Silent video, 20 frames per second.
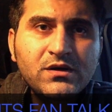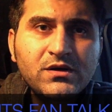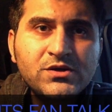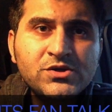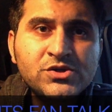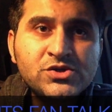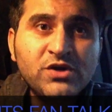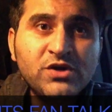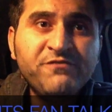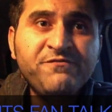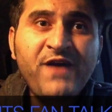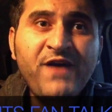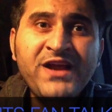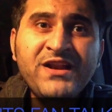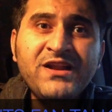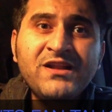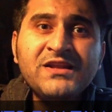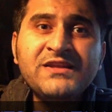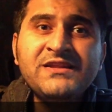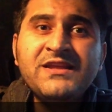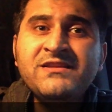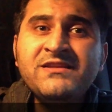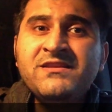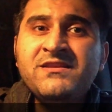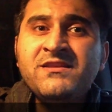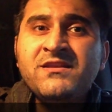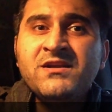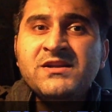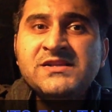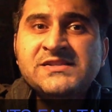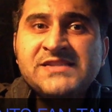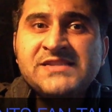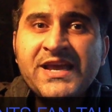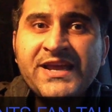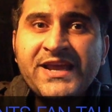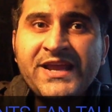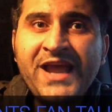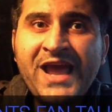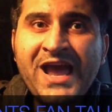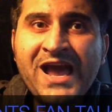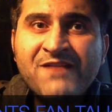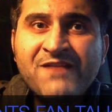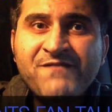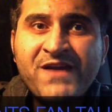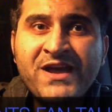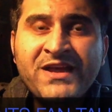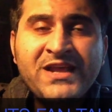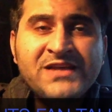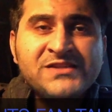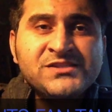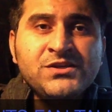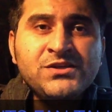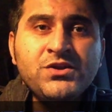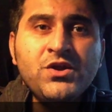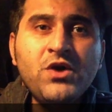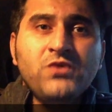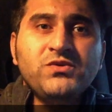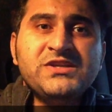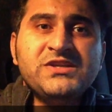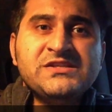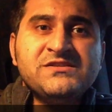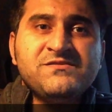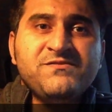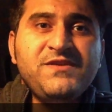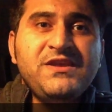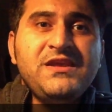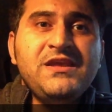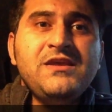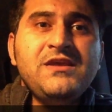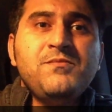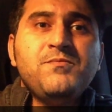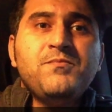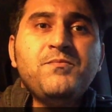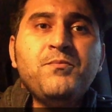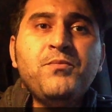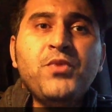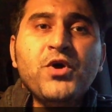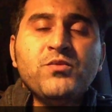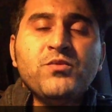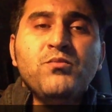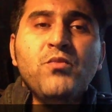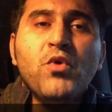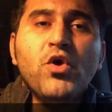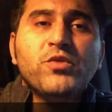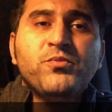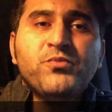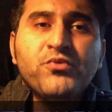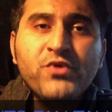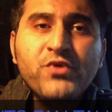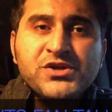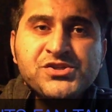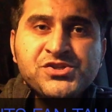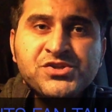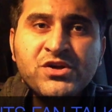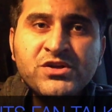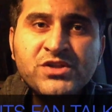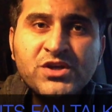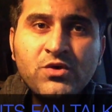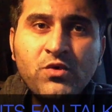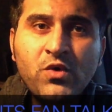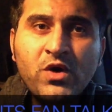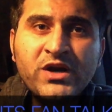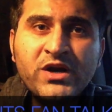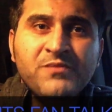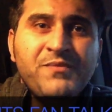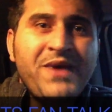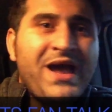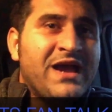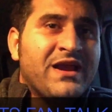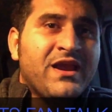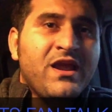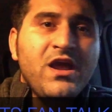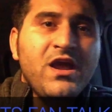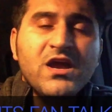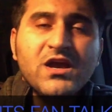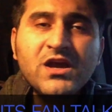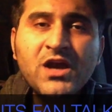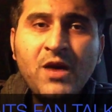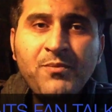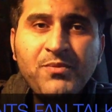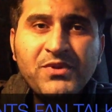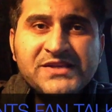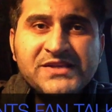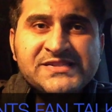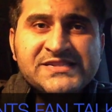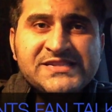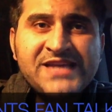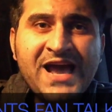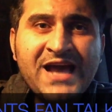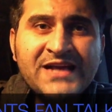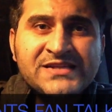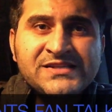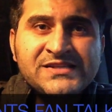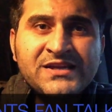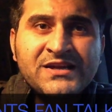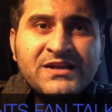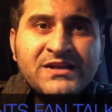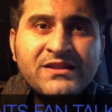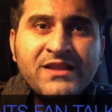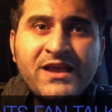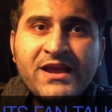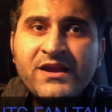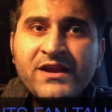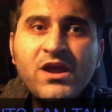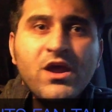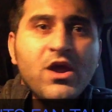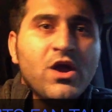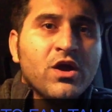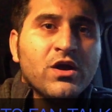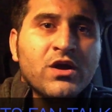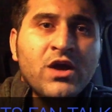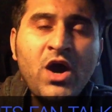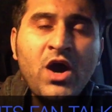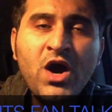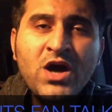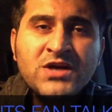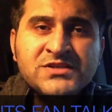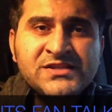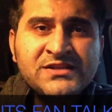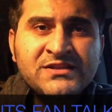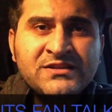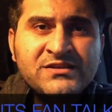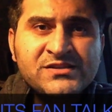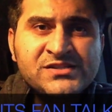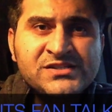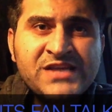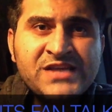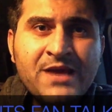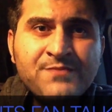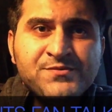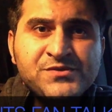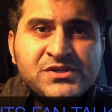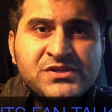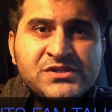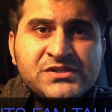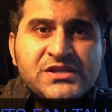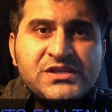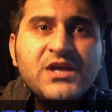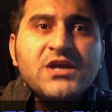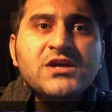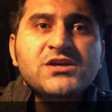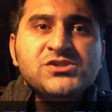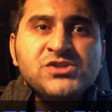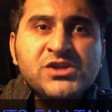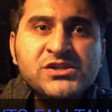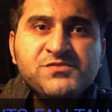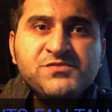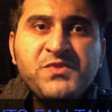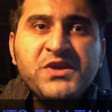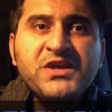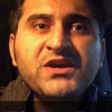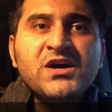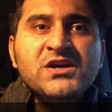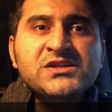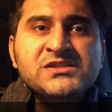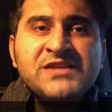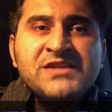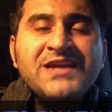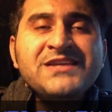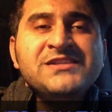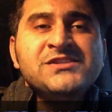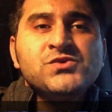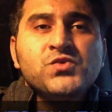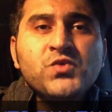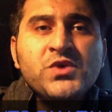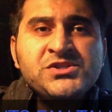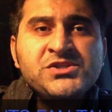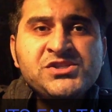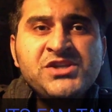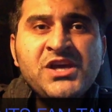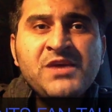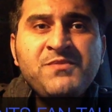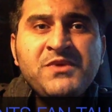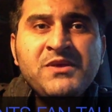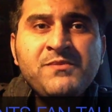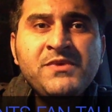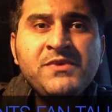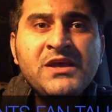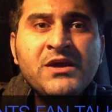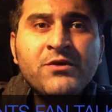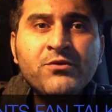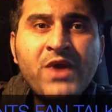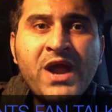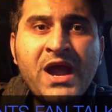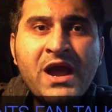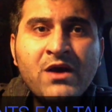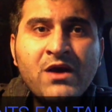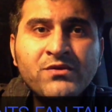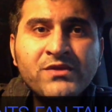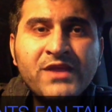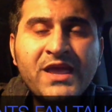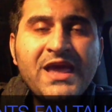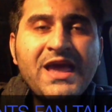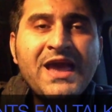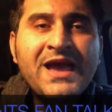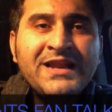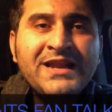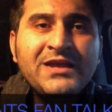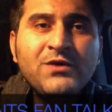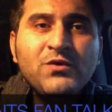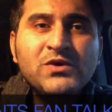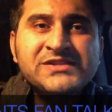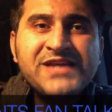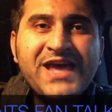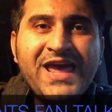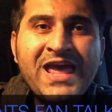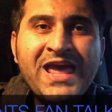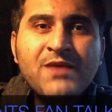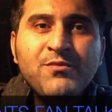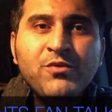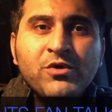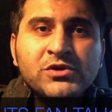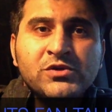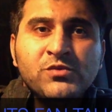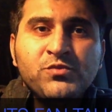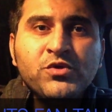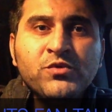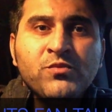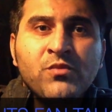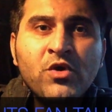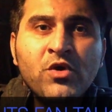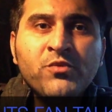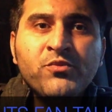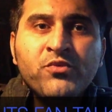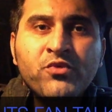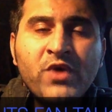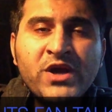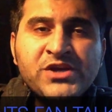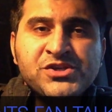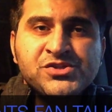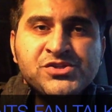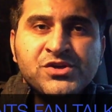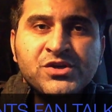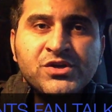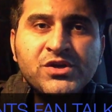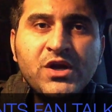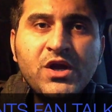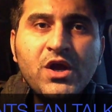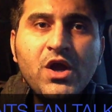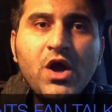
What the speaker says: So finally they did it on the second half. And as you notice, we put more pressure on the quarterback, couple of sacks here and there, caused interceptions just because they switched JPP around and he was able to put more pressure